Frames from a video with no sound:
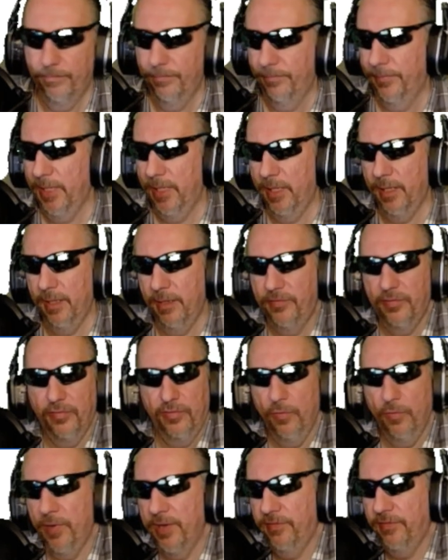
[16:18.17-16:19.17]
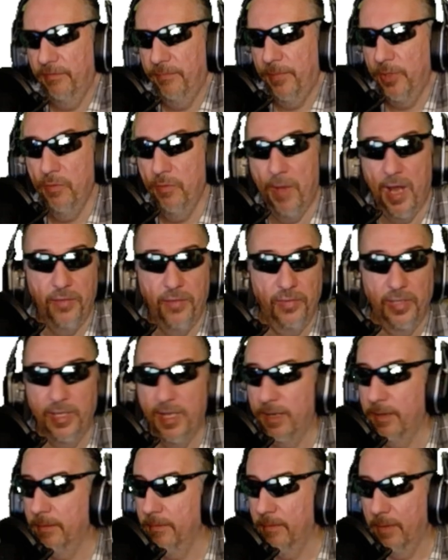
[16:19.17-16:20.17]
It's just a waste of. You might as well get
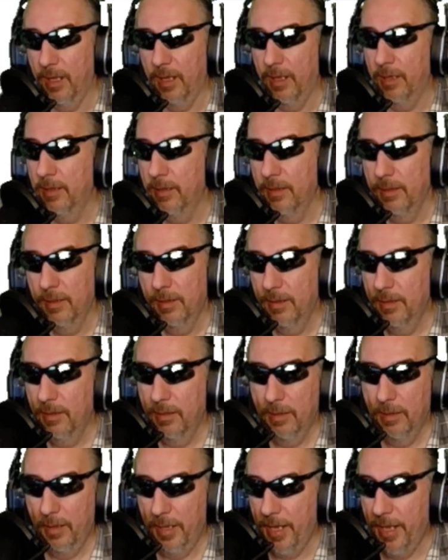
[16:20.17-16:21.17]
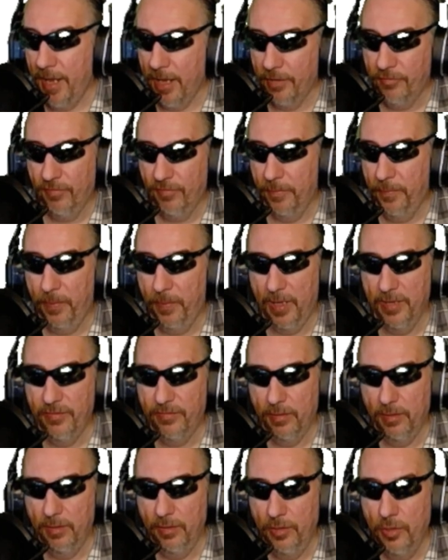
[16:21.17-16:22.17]
a, a an extra place.
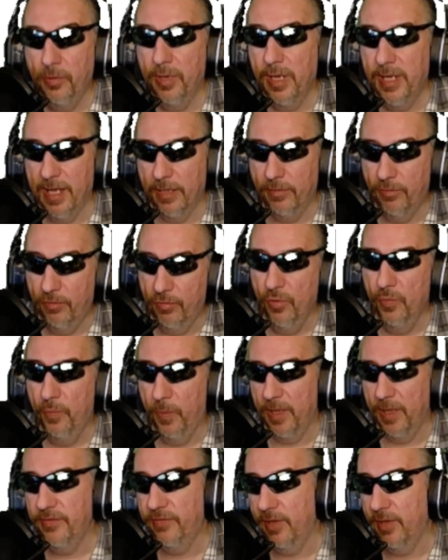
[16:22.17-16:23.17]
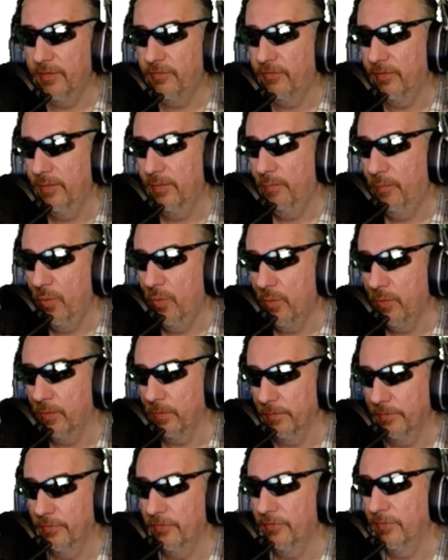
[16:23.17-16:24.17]
You could get two PlayStation
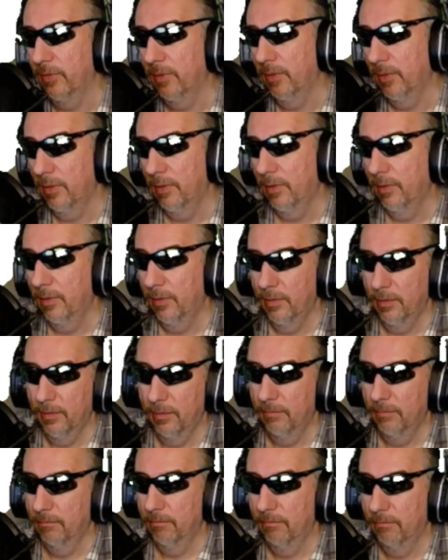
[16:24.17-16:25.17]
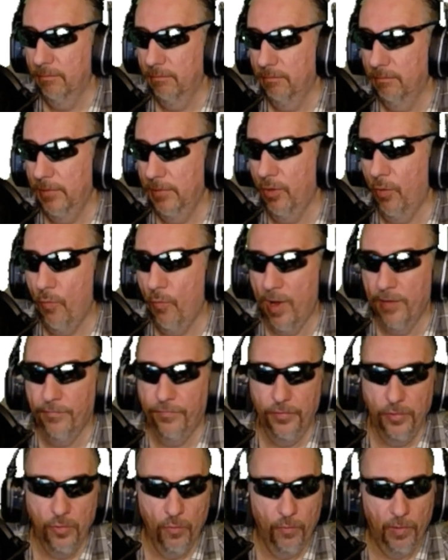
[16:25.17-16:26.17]
portals. You know, one
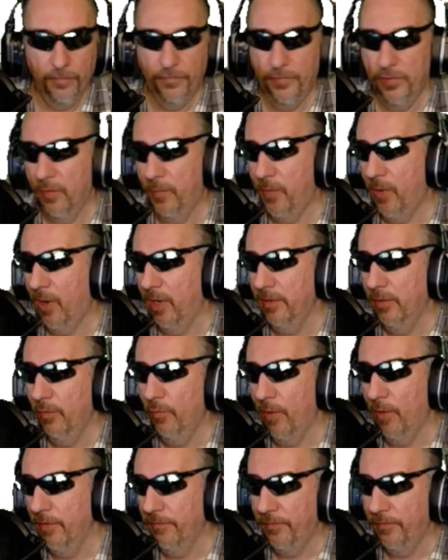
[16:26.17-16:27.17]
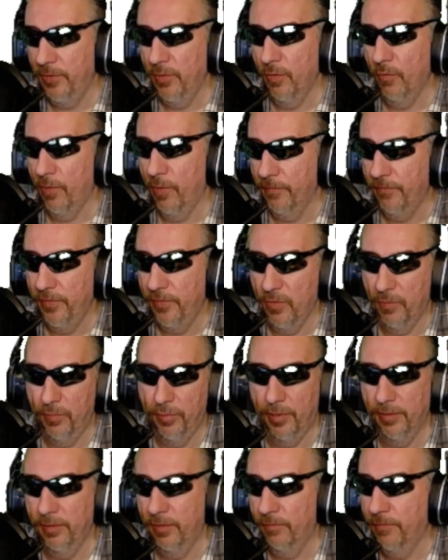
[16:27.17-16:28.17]
for you, one for your partner, one for you, one for your
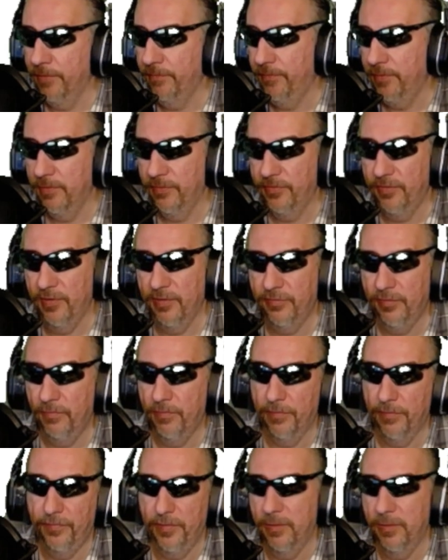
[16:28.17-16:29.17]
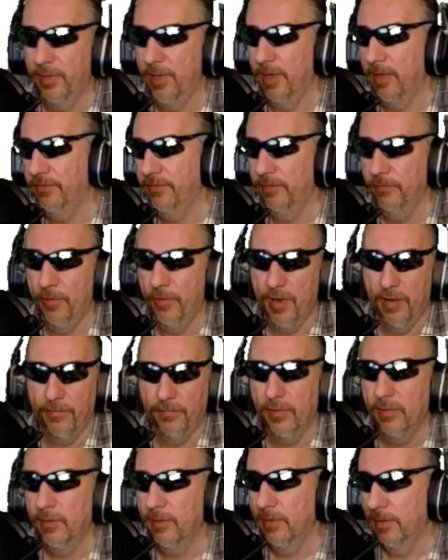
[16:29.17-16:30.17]
brother, one for your sister, one for your cousin,
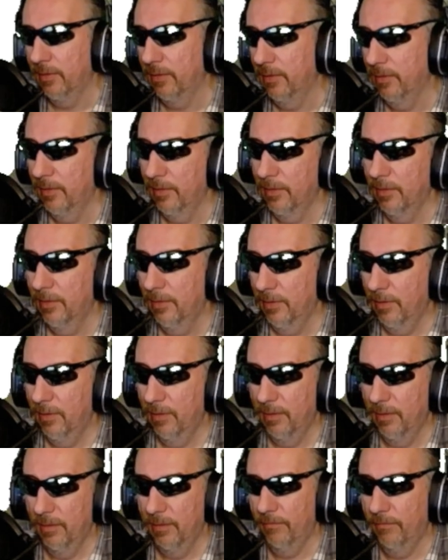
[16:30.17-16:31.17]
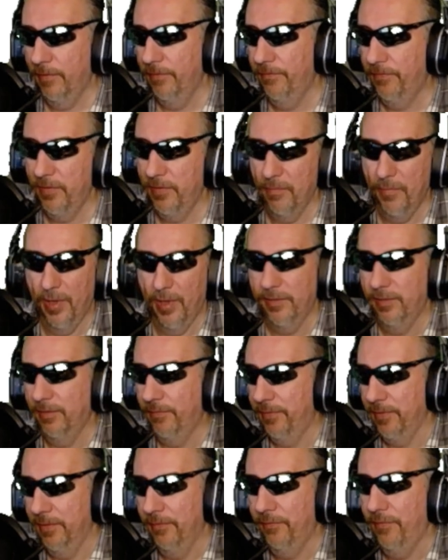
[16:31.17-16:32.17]
whatever. One for your mother,
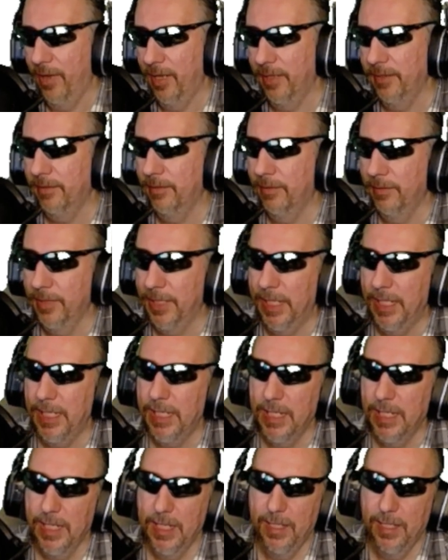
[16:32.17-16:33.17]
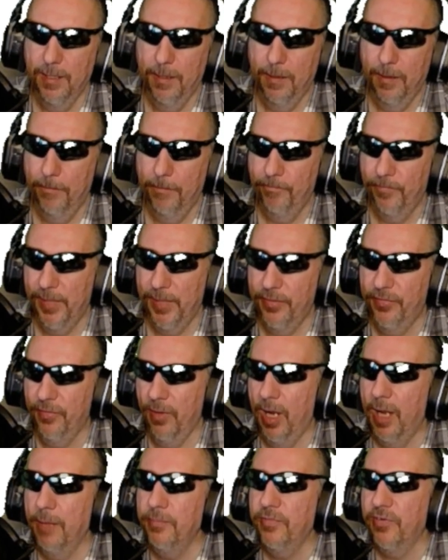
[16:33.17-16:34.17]
for your father. Okay. So
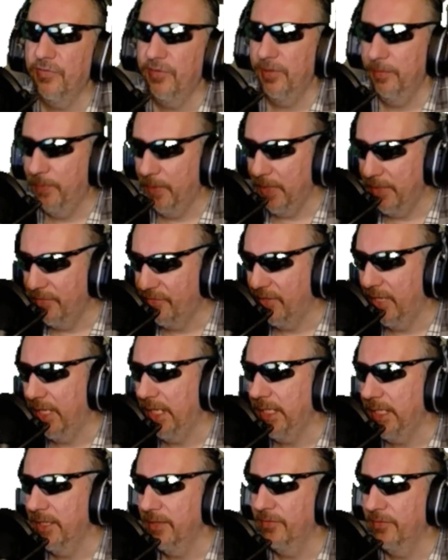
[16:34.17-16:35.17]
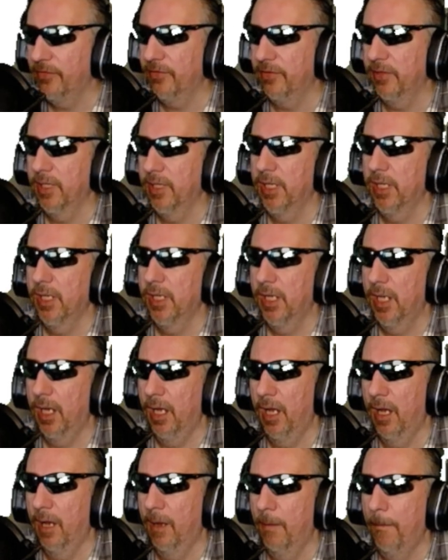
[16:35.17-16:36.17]
all I'm just simply saying is,
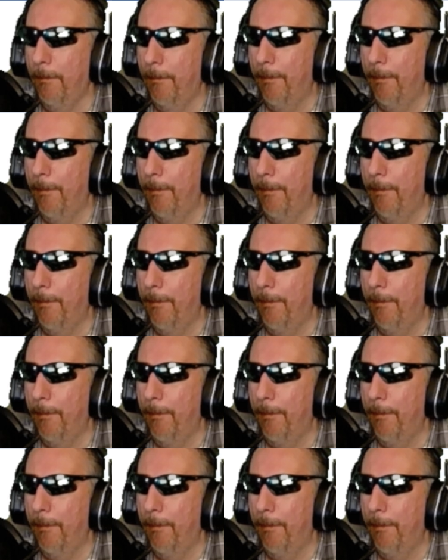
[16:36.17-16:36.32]
um,